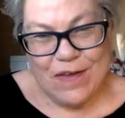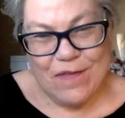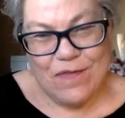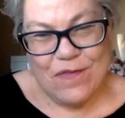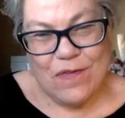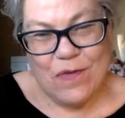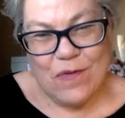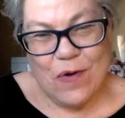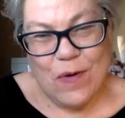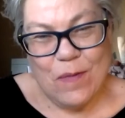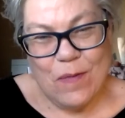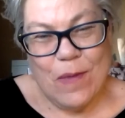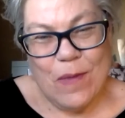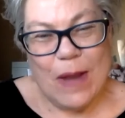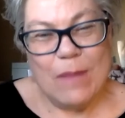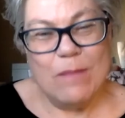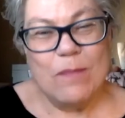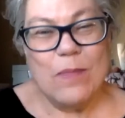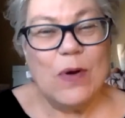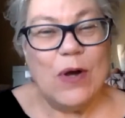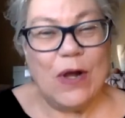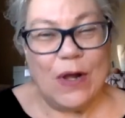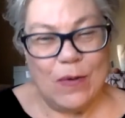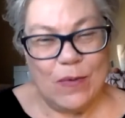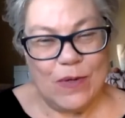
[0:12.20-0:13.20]
for my
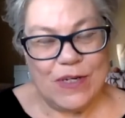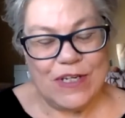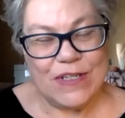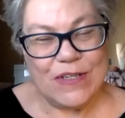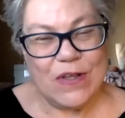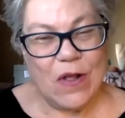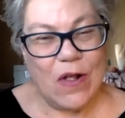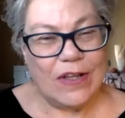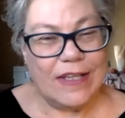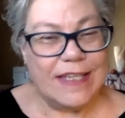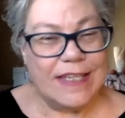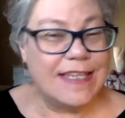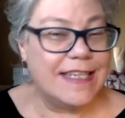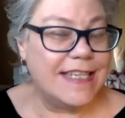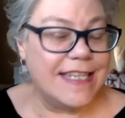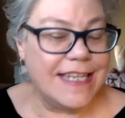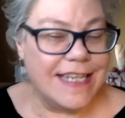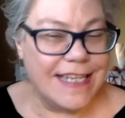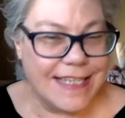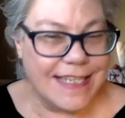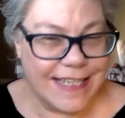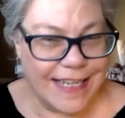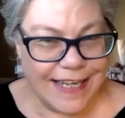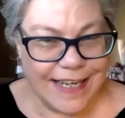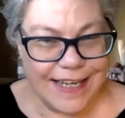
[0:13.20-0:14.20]
book, which is called
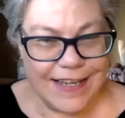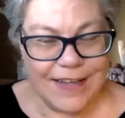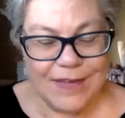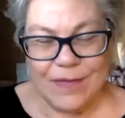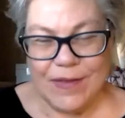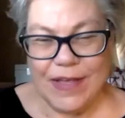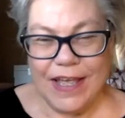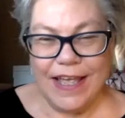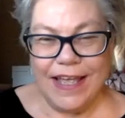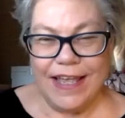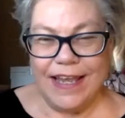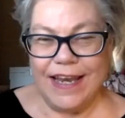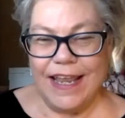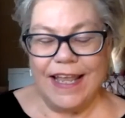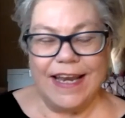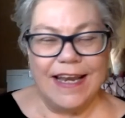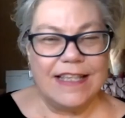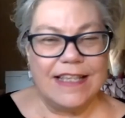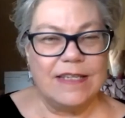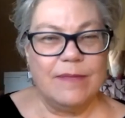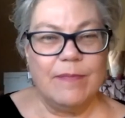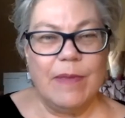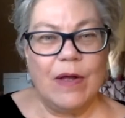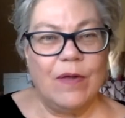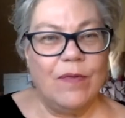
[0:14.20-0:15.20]
Seasick, and
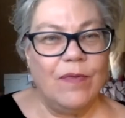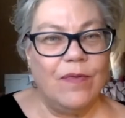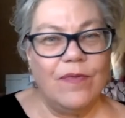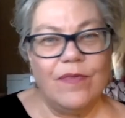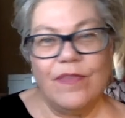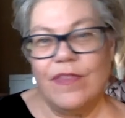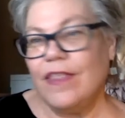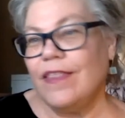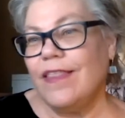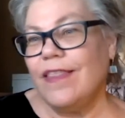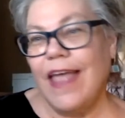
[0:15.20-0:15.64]
it's about